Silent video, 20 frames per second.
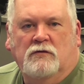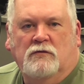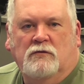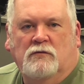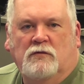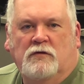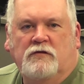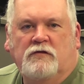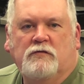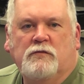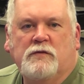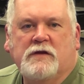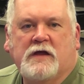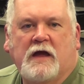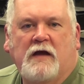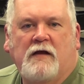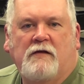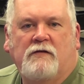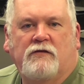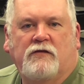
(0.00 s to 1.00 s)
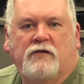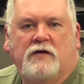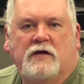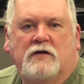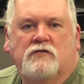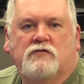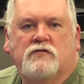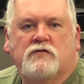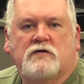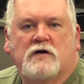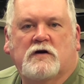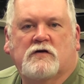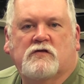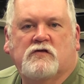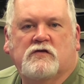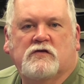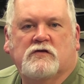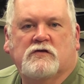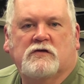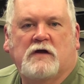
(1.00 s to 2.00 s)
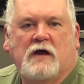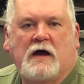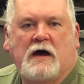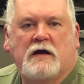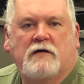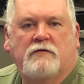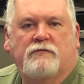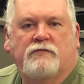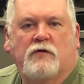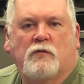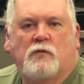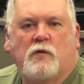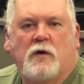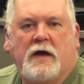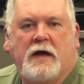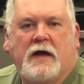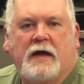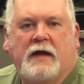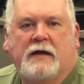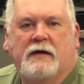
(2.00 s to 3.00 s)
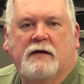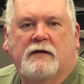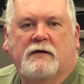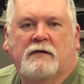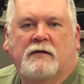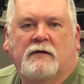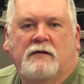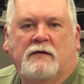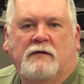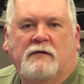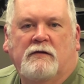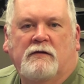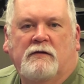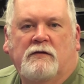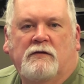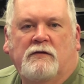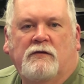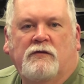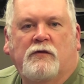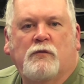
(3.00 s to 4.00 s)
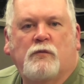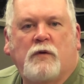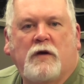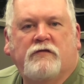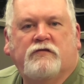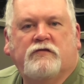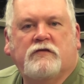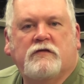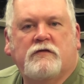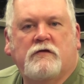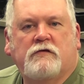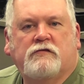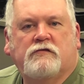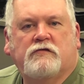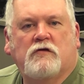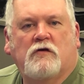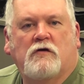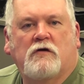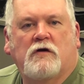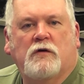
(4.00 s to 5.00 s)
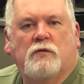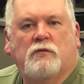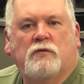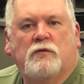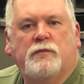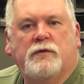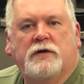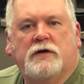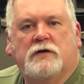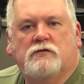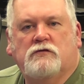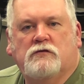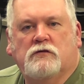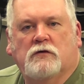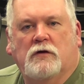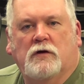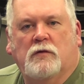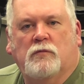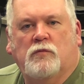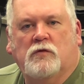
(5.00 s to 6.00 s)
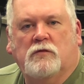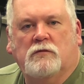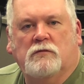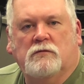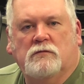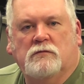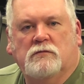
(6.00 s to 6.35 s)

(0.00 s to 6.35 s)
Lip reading: Once we get the introduction out of the way, the rest of the story will be enjoyable.